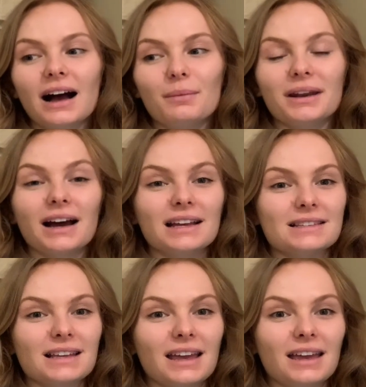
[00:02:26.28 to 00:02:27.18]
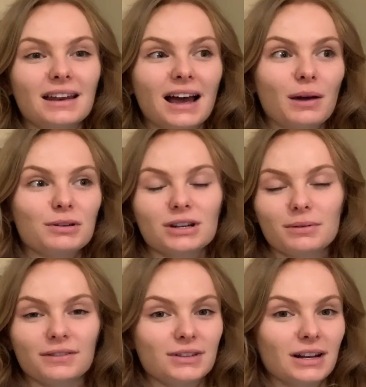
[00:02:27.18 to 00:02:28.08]
In hindsight, I wish I would
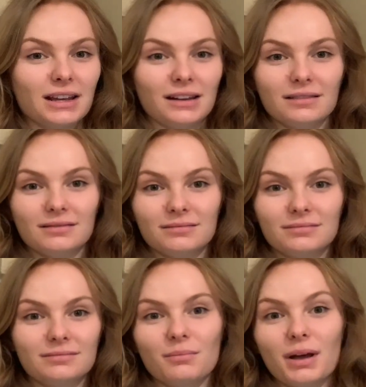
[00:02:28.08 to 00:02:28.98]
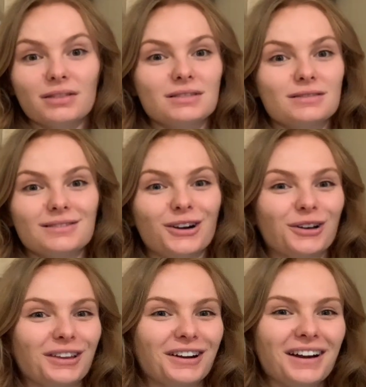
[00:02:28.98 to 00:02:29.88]
have done it months
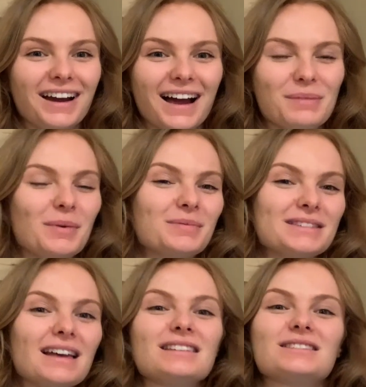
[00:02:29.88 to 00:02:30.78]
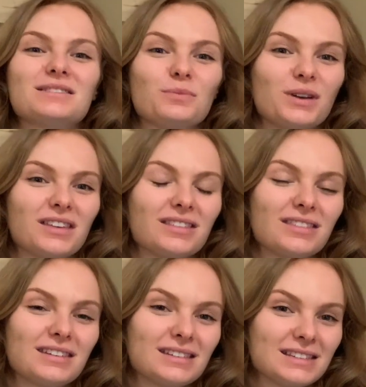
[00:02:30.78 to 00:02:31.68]
earlier. I'm obsessed with
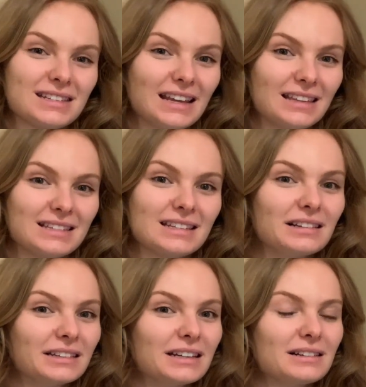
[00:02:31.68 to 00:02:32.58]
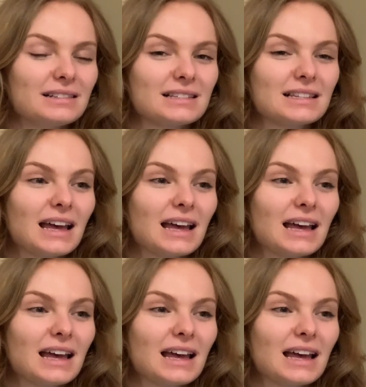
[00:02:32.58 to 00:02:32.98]
the stainless steel needles.